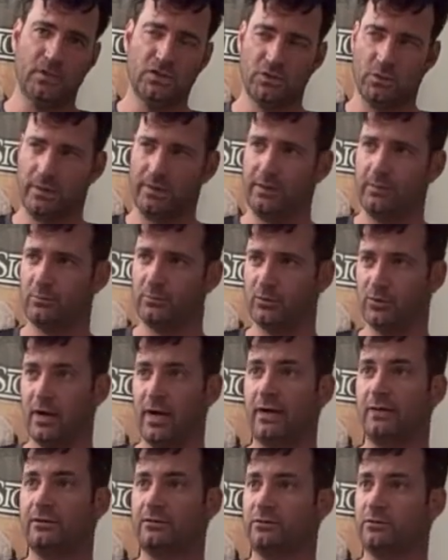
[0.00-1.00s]
So anything
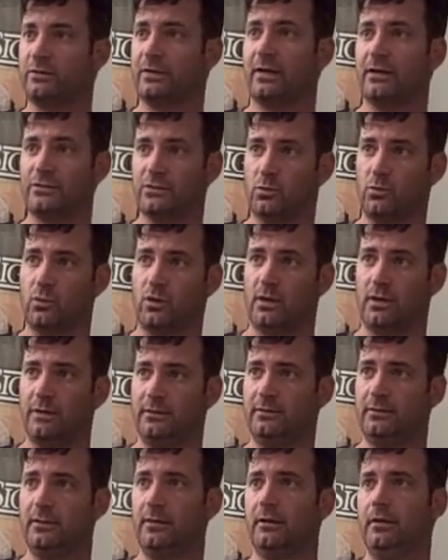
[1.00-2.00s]
prior to
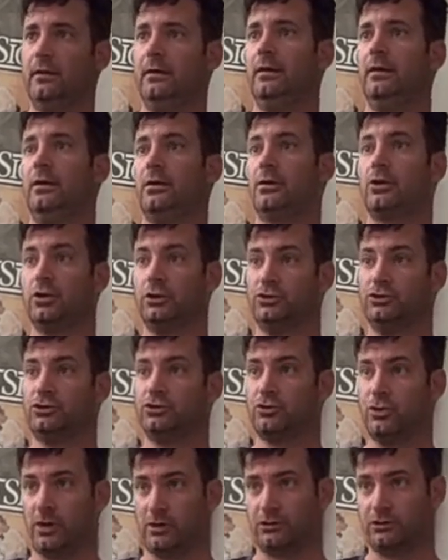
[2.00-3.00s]
2001,
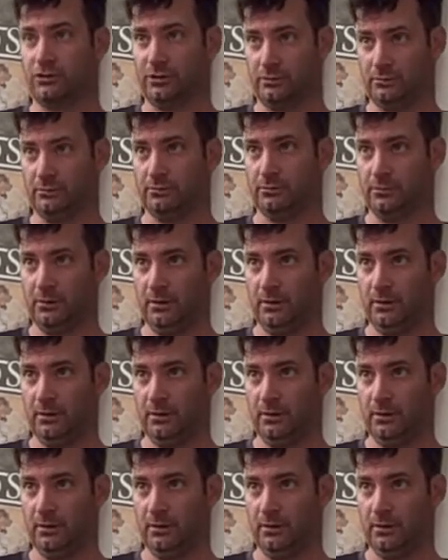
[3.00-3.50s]
construction.